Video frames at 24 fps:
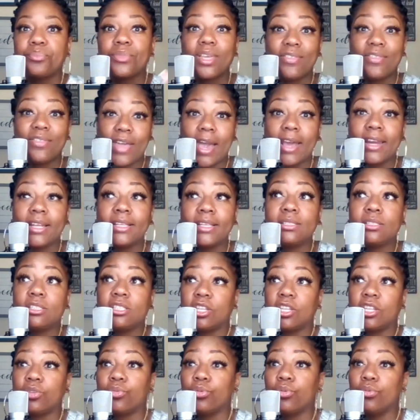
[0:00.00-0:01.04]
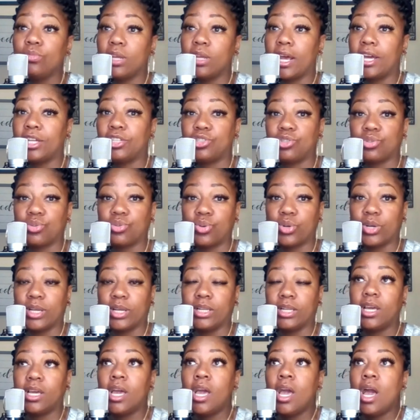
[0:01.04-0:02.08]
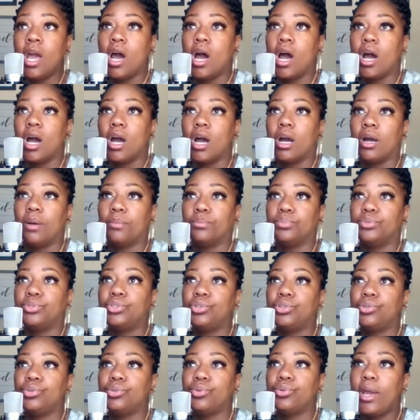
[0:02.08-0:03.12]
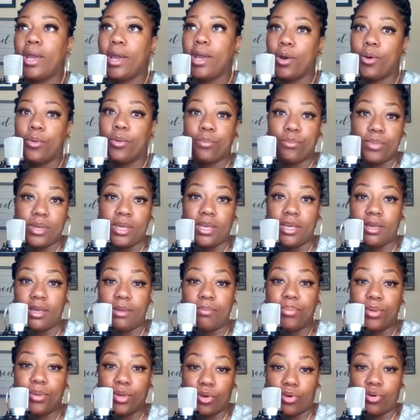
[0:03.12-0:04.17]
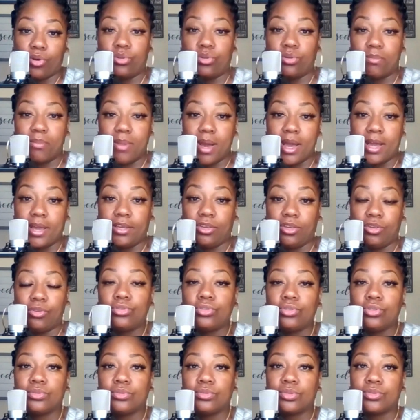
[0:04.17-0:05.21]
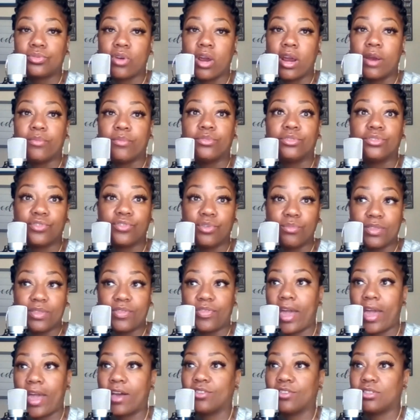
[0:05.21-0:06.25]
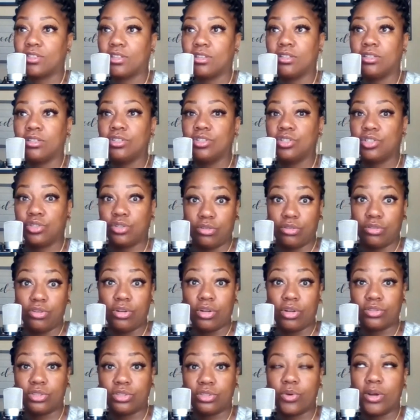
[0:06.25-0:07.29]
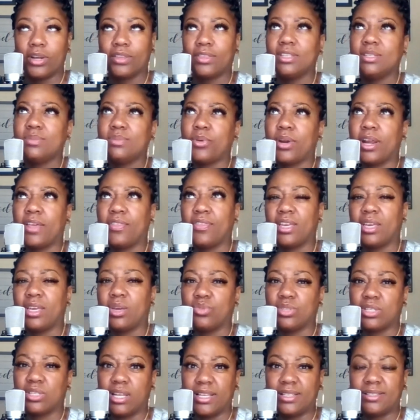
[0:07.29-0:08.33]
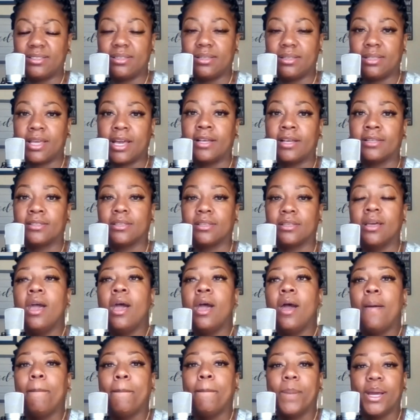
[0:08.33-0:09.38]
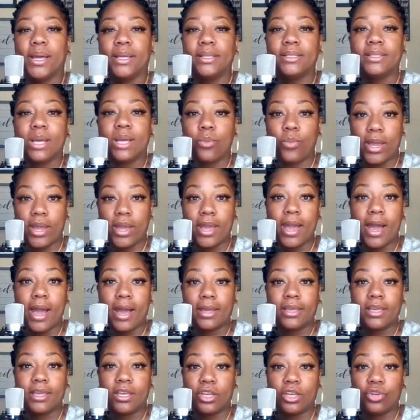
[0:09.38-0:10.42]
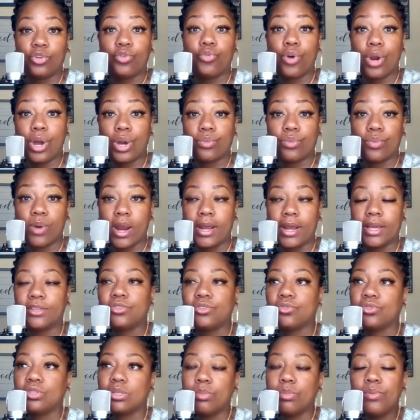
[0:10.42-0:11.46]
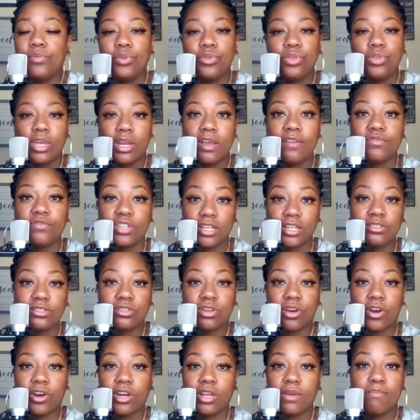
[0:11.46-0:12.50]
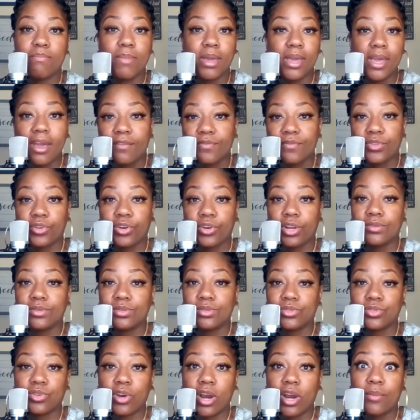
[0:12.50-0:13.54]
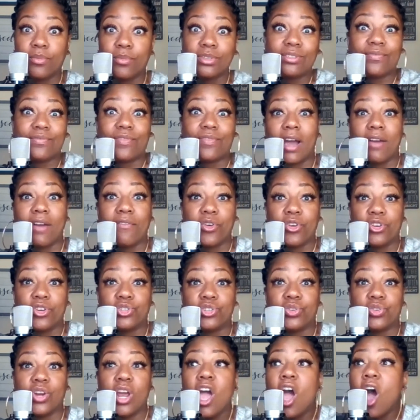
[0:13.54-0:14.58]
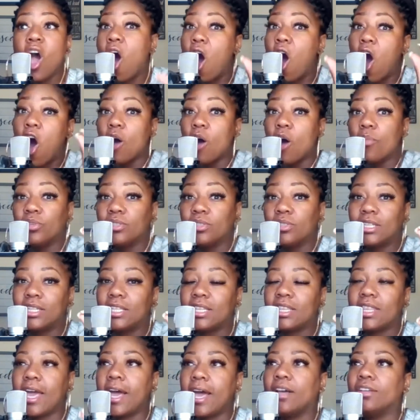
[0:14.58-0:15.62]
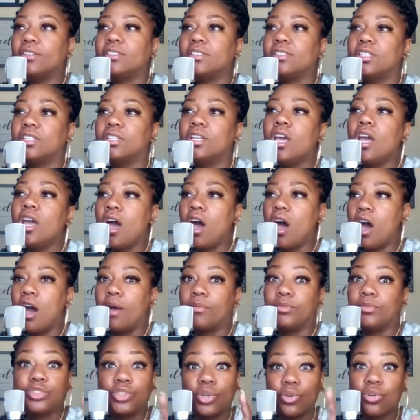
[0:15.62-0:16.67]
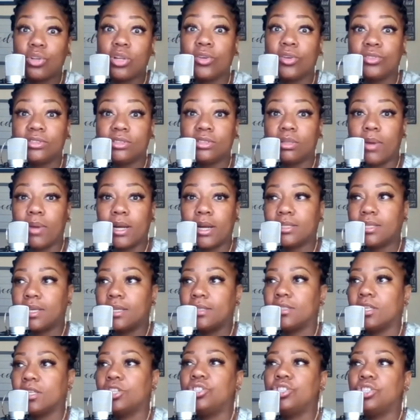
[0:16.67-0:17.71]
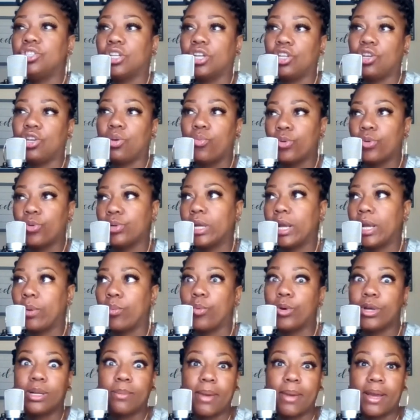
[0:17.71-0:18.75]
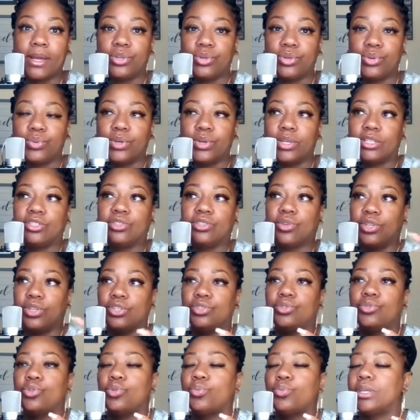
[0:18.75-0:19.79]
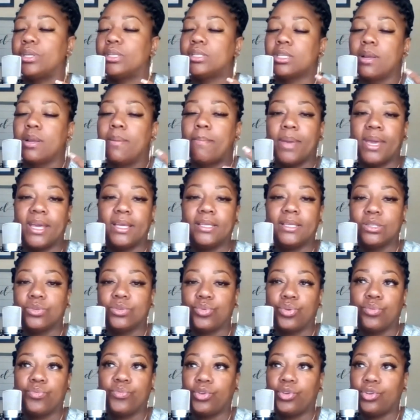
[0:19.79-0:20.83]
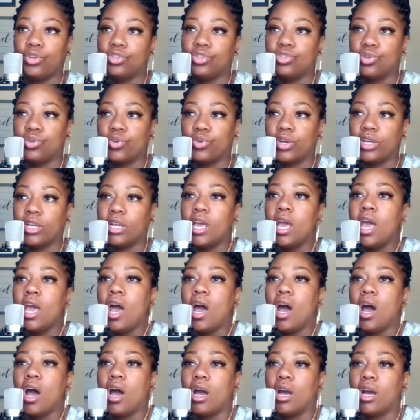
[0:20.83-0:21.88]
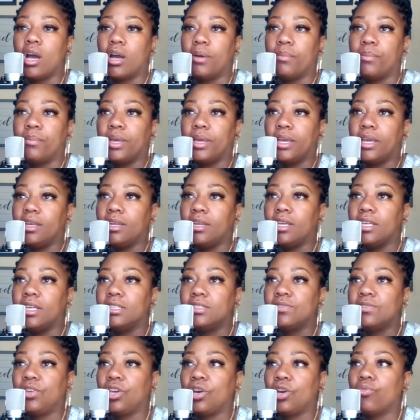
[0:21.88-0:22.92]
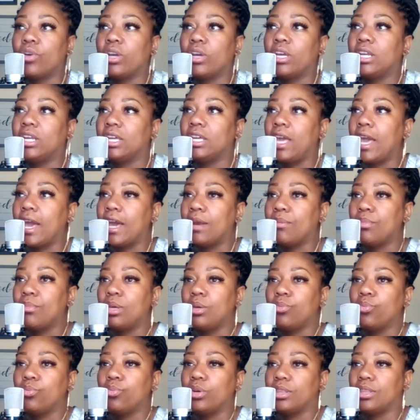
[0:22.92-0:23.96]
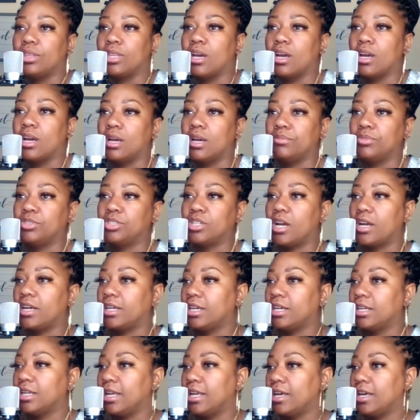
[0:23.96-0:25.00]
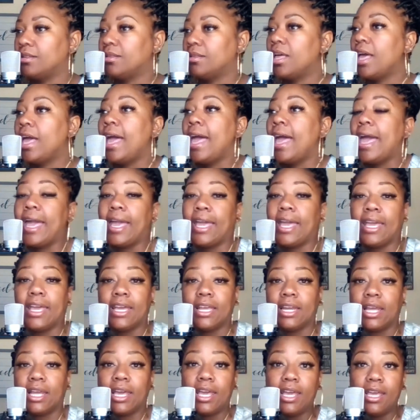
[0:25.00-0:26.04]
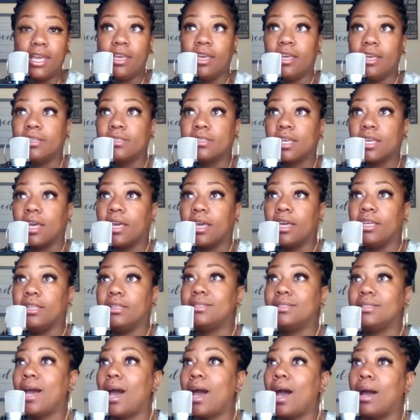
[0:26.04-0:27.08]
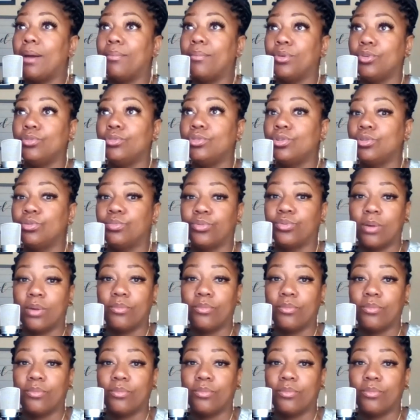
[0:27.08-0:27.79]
That is the group that I joined to help me build my YouTube subscribers from 1,000, to more. At this point, I think it was less than 1,000, but that way I could grow, right? So some of you that have just started may have 38 subscribers, 500, almost at 1,000, so close to monetization. You're wondering, like, what am I doing? So this group is an amazing group for you to join. It is Video Ranking Academy with Sean Cannell, and he is a top YouTuber.